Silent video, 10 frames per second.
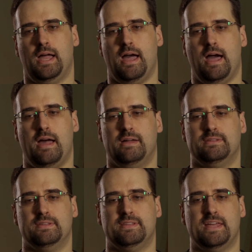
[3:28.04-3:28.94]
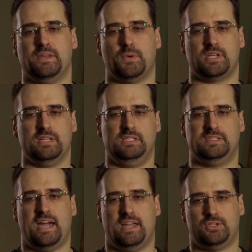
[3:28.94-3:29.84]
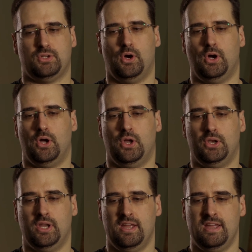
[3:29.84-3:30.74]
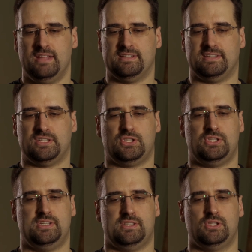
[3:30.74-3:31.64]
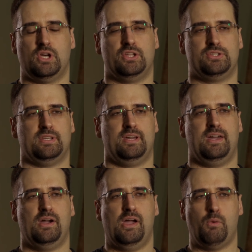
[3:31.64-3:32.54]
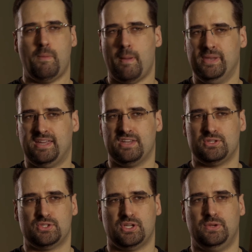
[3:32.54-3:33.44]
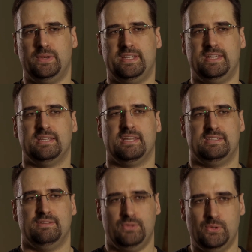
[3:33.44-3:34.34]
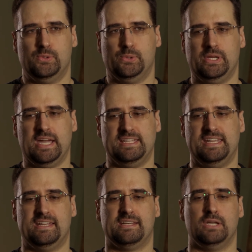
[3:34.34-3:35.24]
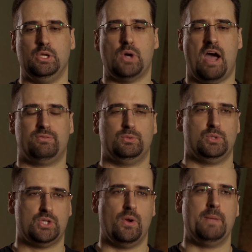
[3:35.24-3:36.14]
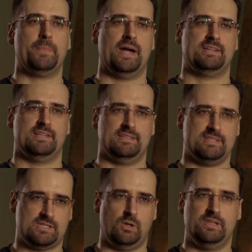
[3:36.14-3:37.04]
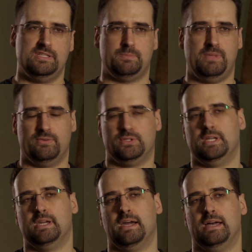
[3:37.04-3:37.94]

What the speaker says: And then there was a little touch on that is just not web application security, that if you get in, you have to show impact, and there's all this pivoting.